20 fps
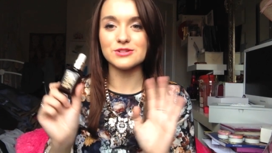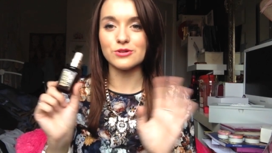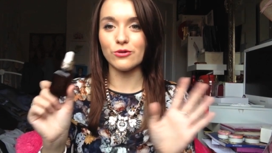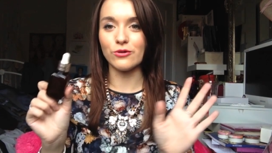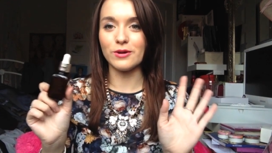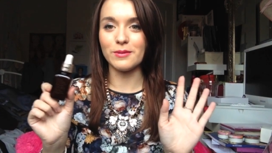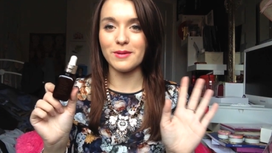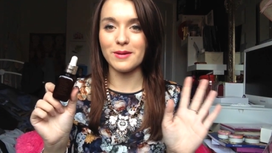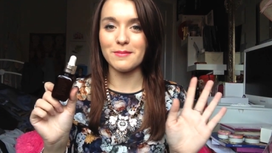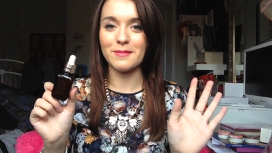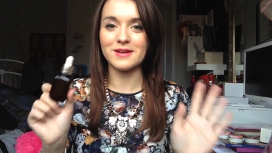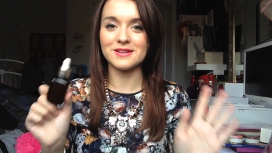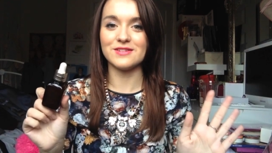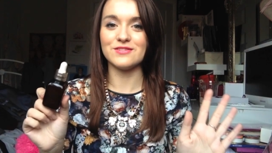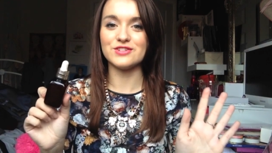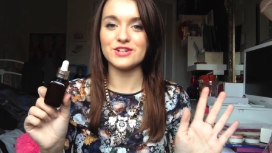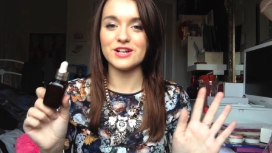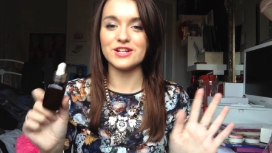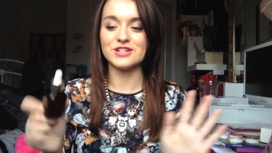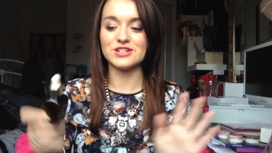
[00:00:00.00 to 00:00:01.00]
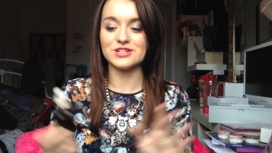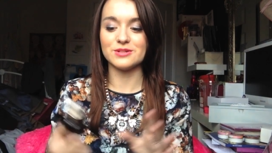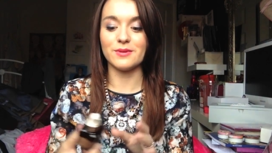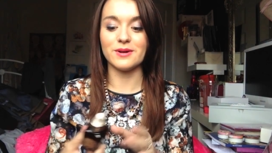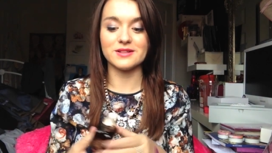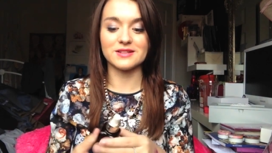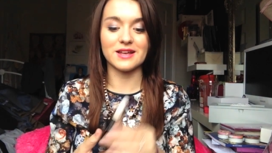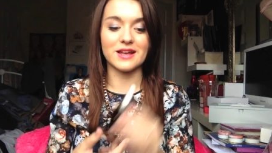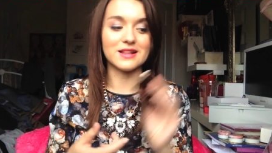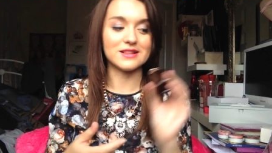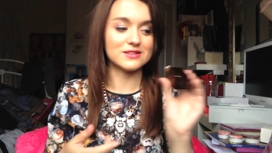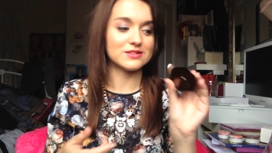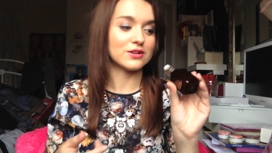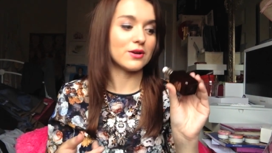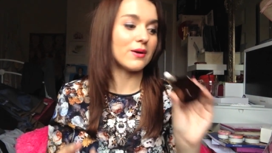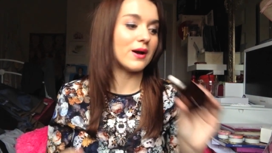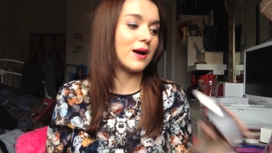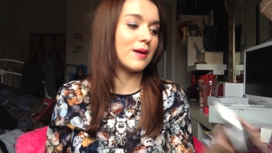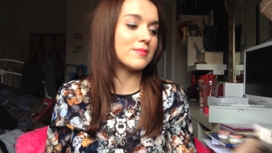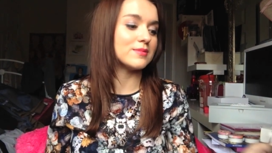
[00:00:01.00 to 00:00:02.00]
It's already made massive changes to my skin,
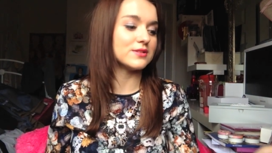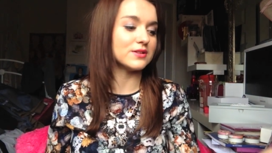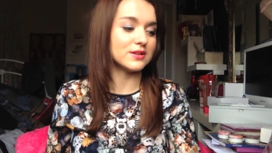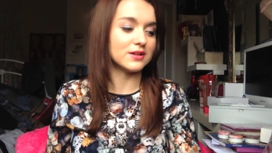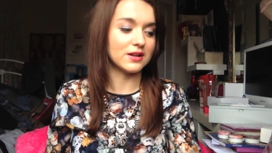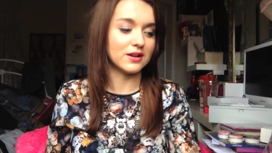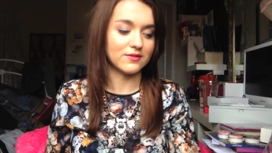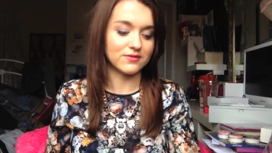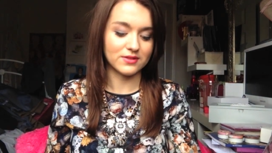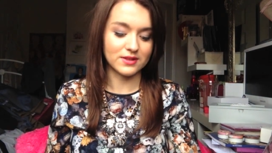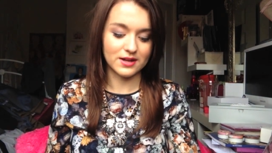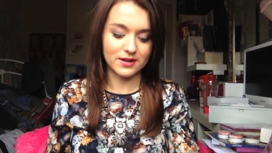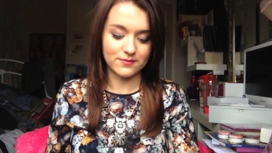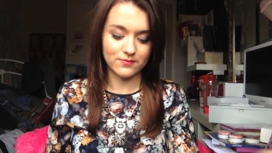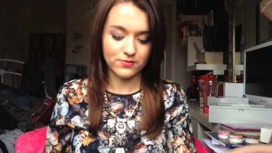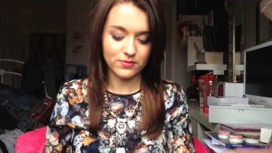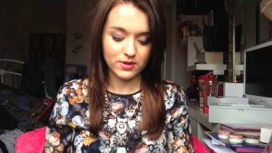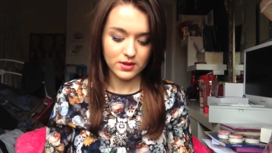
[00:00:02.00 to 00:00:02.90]
so absolutely love that.